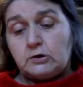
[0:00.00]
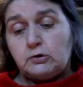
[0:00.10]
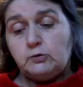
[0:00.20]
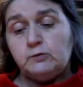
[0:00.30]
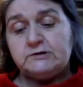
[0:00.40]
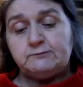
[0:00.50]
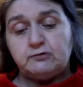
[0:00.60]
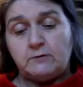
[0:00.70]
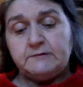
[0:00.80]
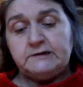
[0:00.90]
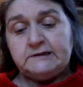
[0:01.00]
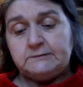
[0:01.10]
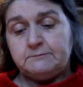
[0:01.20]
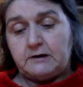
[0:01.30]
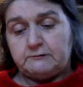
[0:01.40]
who was promised
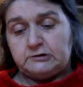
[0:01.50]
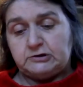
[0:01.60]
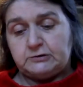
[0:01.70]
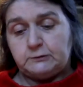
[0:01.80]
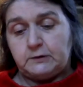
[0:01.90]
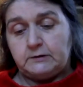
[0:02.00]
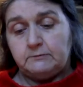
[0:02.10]
in marriage to him.